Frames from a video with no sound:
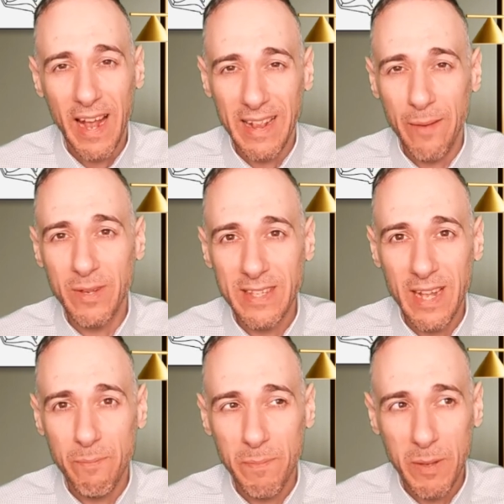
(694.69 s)
And that means
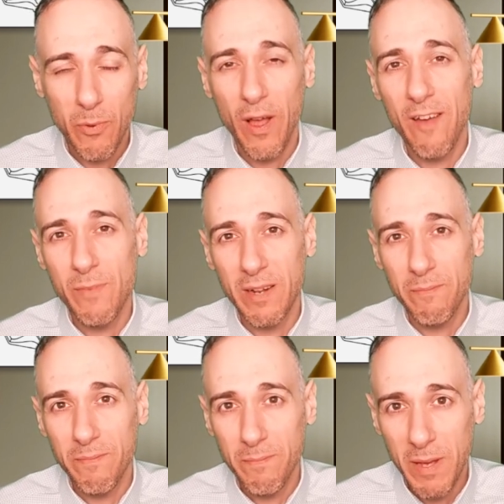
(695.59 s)
that people have been
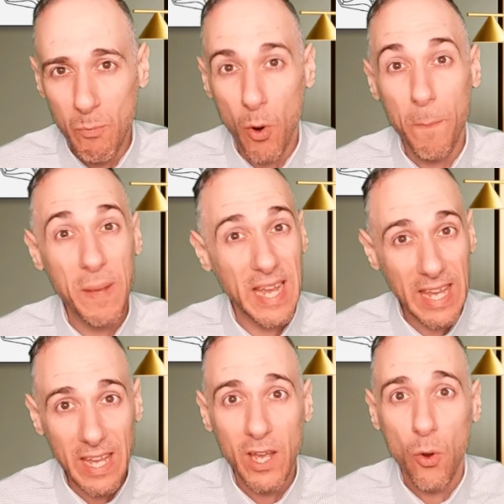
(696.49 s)
a bit more
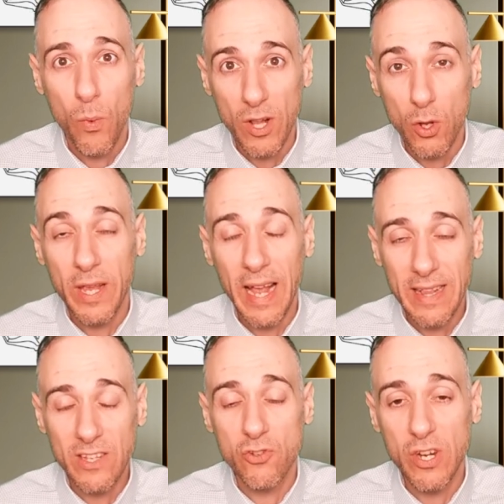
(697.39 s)
picky when looking
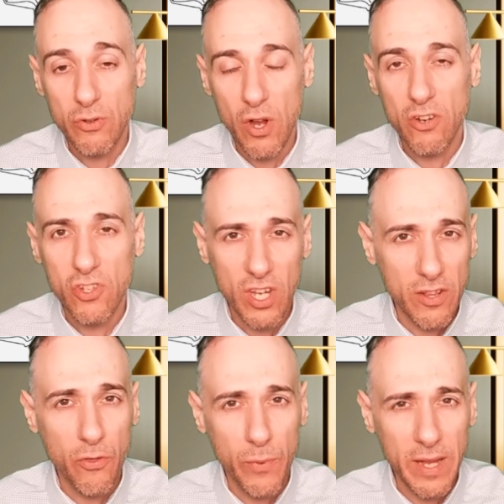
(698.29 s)
at these treasury auctions. You
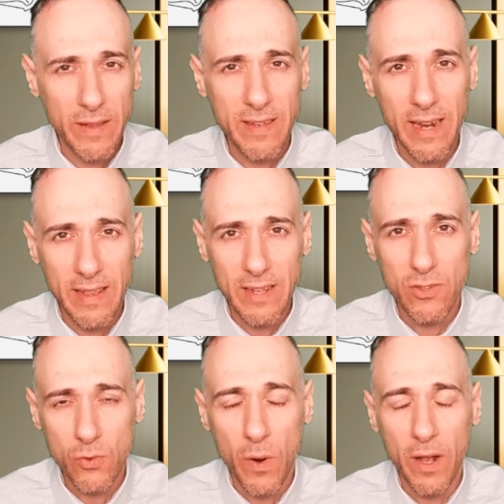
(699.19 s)
got the 3, the 10, and
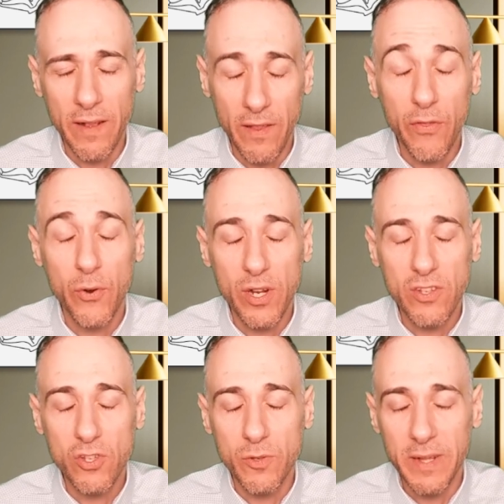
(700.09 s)
the 20, and the 30,
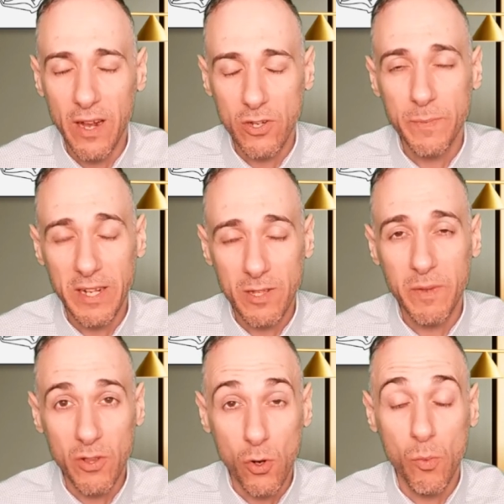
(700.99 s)
that are expected
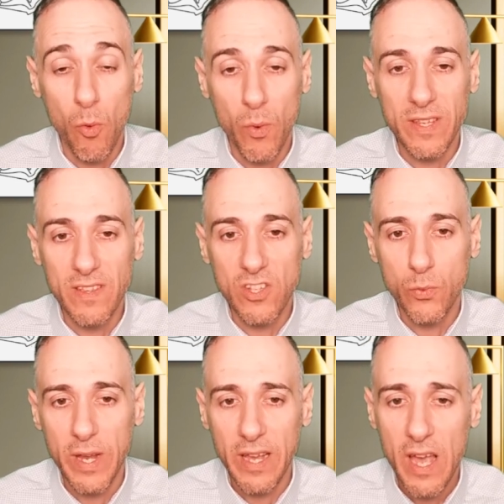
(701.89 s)
to be the notable ones
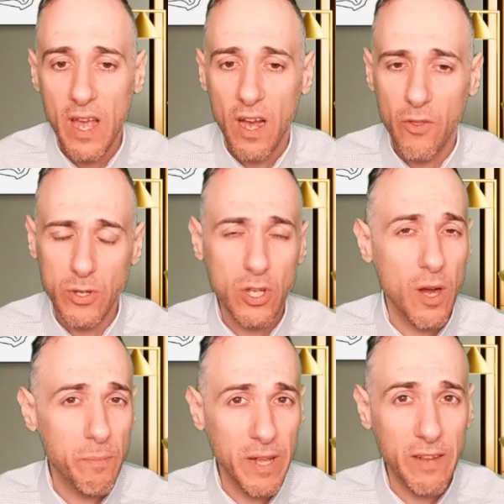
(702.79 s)
this week. Otherwise, you
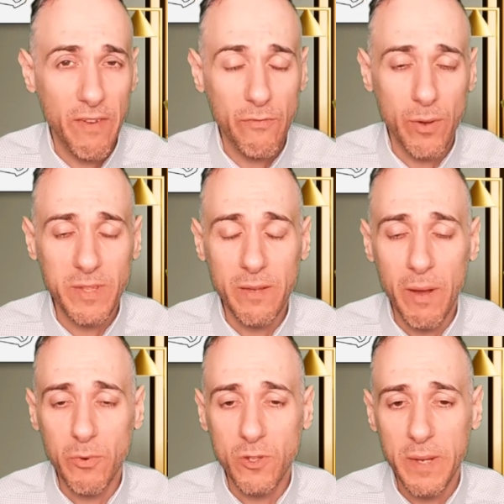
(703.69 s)
got plenty of FOMC
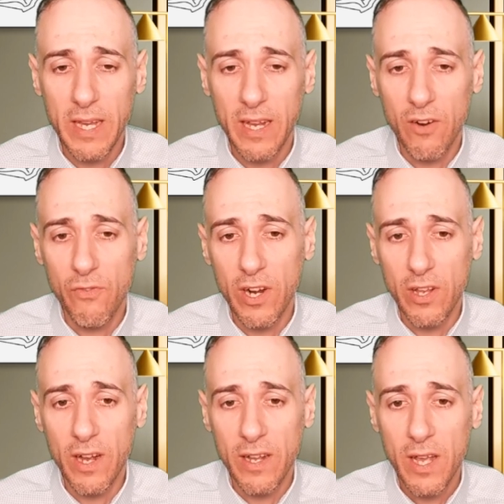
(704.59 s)
members speaking. And on
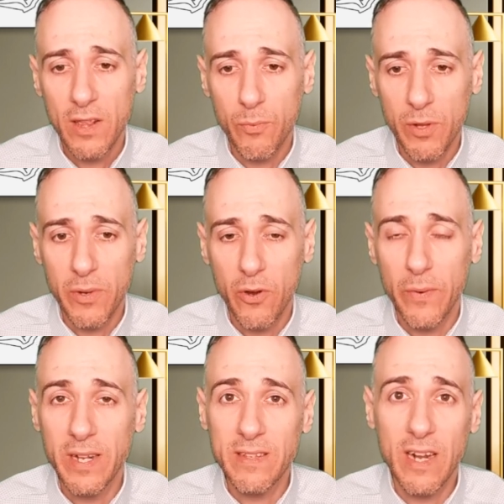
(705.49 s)
Friday, you got the
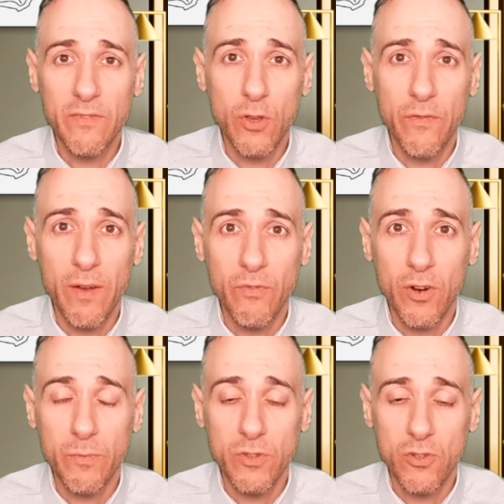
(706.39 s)
preliminary readings out of U of M
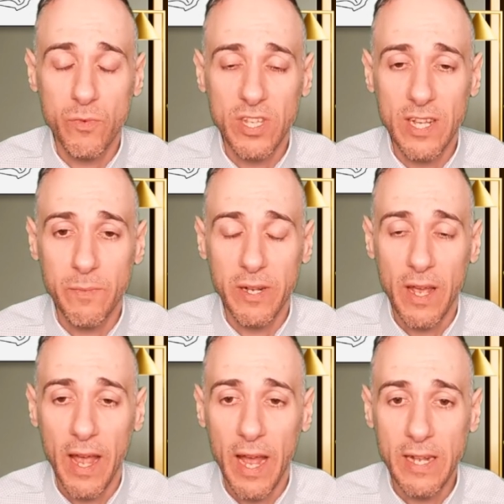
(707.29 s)
for consumer
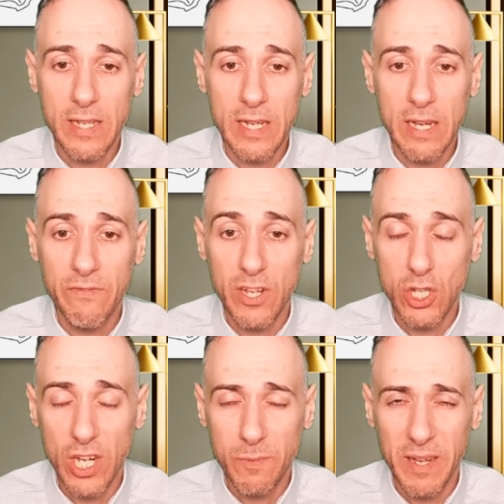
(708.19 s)
sentiment and
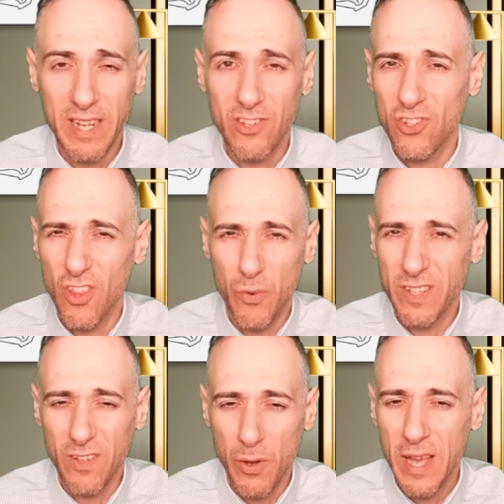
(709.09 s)
inflation expectations.
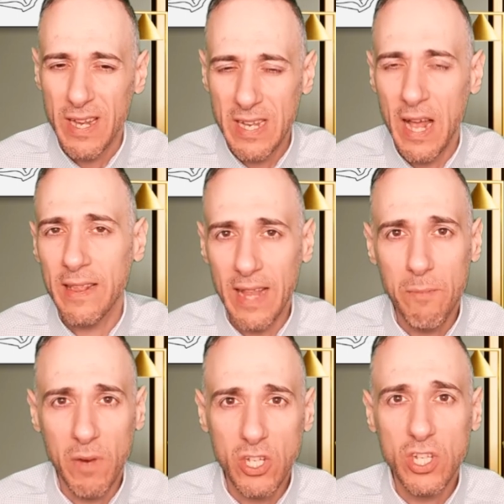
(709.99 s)
Otherwise, so not
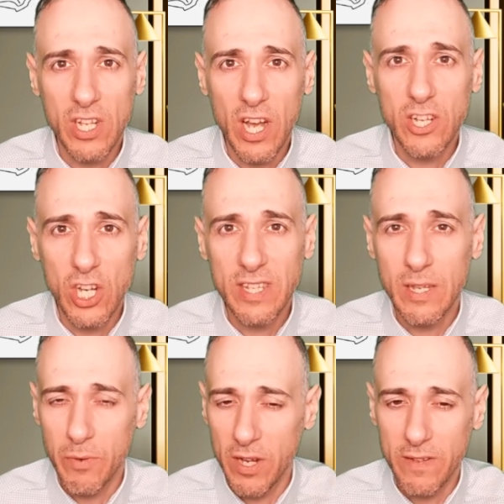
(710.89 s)
that much to
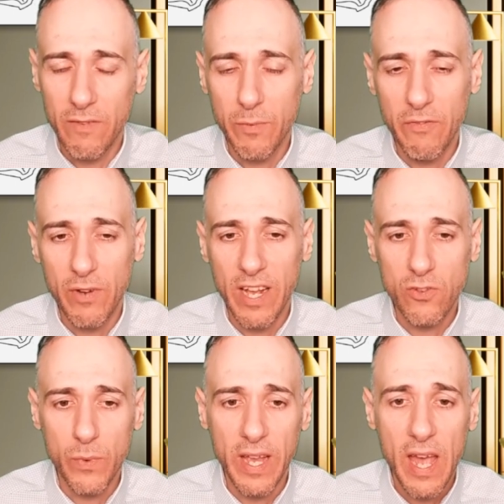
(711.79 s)
digest. CPI is going to be for
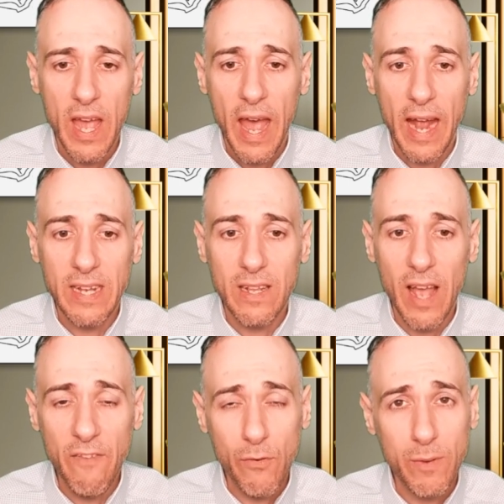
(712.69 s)
next week. And
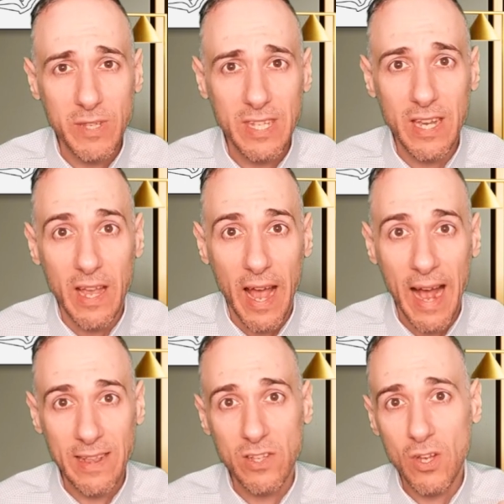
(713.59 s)
FOMC,
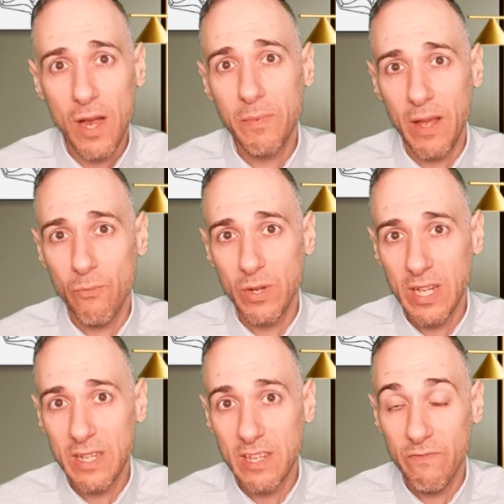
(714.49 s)
at the time that we
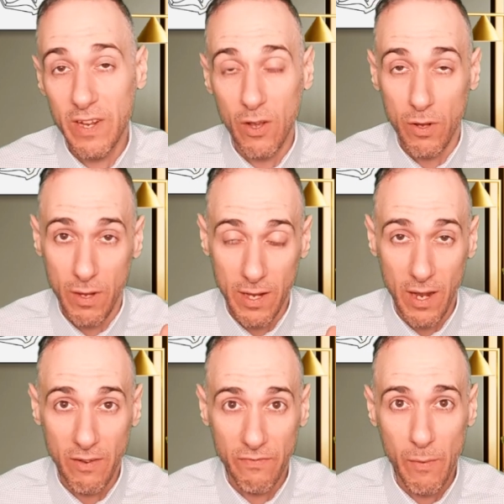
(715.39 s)
did this video
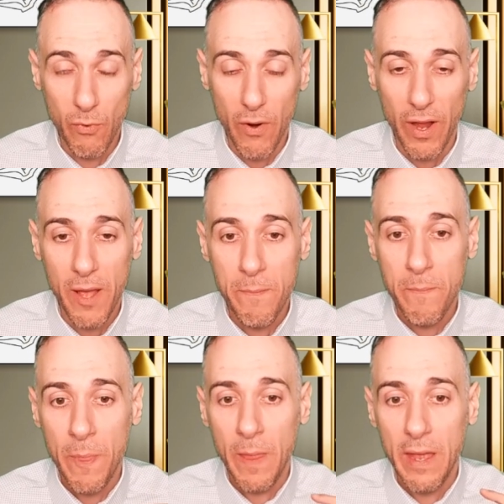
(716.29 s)
in February,
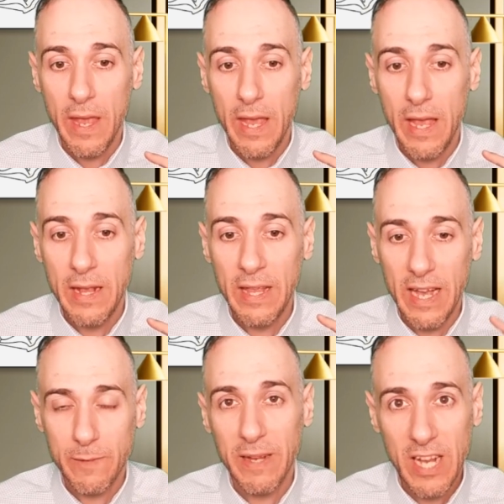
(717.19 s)

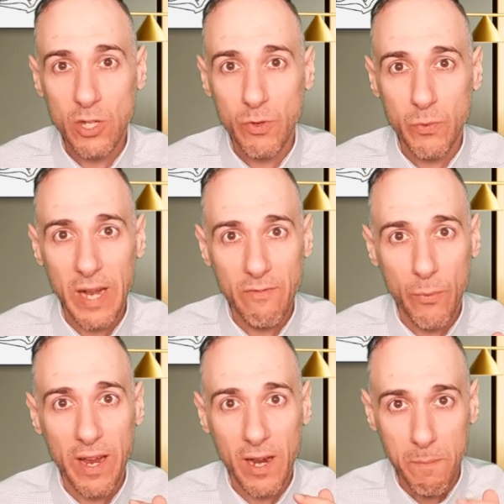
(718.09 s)
the expectation was we'd have
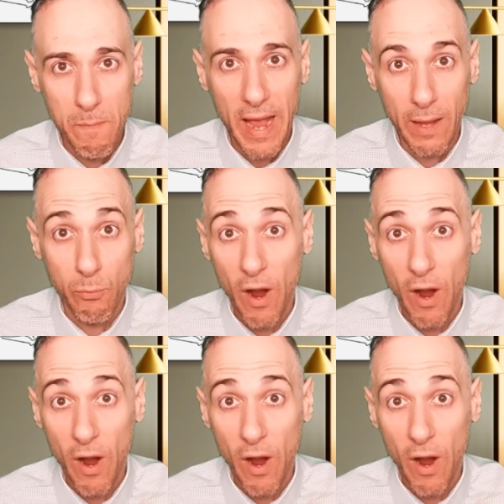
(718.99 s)
a rate cut in May.